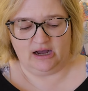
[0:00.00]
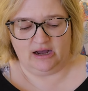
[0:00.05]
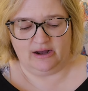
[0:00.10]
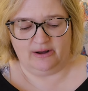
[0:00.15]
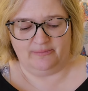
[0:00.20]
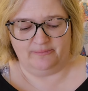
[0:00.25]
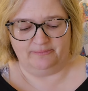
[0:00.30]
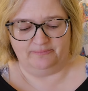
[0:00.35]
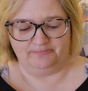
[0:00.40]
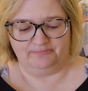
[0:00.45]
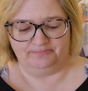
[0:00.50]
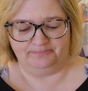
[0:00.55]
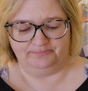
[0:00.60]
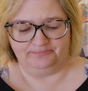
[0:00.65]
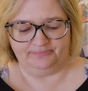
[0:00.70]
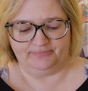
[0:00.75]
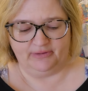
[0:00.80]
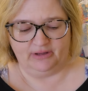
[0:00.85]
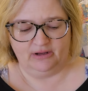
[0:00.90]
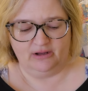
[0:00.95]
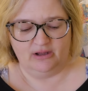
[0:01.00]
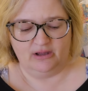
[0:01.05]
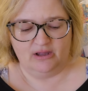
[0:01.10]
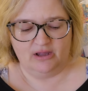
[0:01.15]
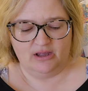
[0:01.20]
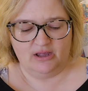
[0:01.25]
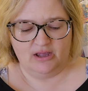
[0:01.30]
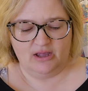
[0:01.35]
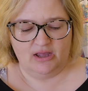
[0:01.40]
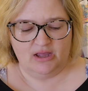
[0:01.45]
Um,
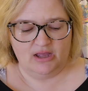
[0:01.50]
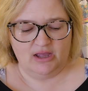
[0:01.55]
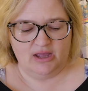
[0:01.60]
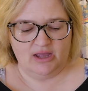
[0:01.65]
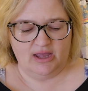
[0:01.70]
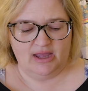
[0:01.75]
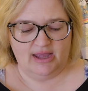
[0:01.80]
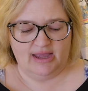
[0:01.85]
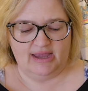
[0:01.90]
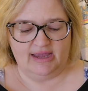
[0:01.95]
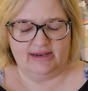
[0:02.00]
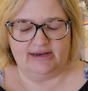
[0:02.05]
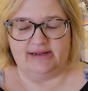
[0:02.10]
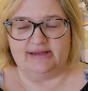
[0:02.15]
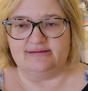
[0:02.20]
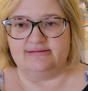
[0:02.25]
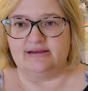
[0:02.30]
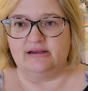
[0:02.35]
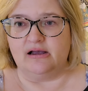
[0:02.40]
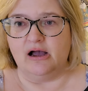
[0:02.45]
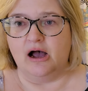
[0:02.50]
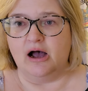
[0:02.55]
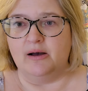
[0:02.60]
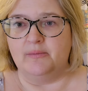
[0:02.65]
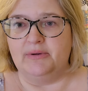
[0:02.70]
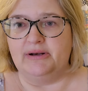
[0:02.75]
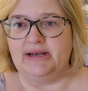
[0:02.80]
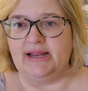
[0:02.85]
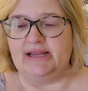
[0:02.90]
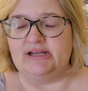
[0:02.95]
it is a
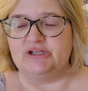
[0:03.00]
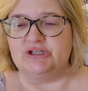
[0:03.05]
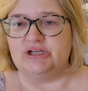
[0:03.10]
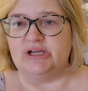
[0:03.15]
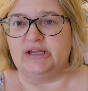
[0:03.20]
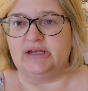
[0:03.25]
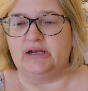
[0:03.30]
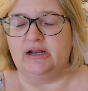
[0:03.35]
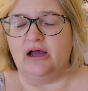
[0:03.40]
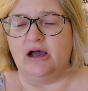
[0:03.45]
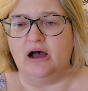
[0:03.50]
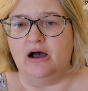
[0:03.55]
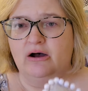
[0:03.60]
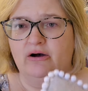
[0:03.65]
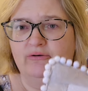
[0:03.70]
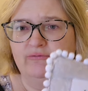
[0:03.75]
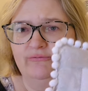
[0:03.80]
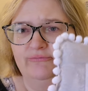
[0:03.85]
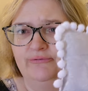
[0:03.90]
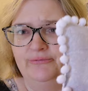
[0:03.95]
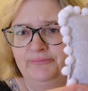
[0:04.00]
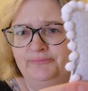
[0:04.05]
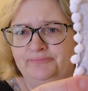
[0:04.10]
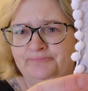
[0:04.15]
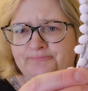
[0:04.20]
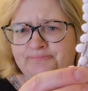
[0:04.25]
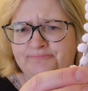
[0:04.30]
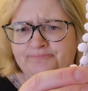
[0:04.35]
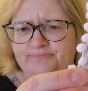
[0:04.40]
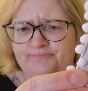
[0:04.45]
combination of,
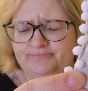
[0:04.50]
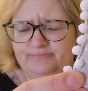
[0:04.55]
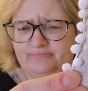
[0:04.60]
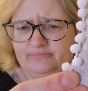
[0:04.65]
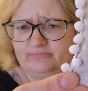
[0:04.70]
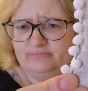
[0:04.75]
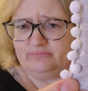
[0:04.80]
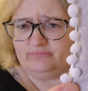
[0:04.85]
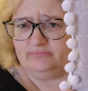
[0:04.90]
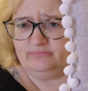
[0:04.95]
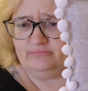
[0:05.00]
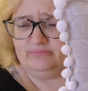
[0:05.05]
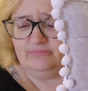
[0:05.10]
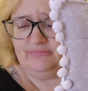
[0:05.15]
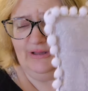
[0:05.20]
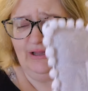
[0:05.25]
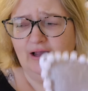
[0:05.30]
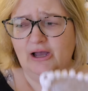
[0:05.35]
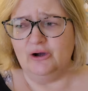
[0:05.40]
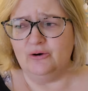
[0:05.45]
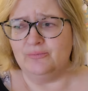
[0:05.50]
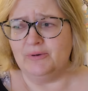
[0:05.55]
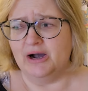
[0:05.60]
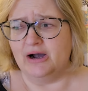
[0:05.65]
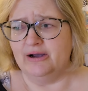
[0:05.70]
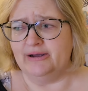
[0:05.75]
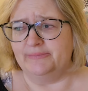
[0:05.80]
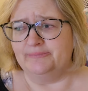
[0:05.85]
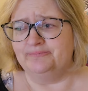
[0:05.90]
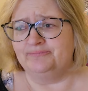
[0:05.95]
oh
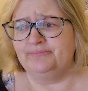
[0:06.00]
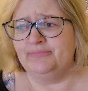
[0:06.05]
my,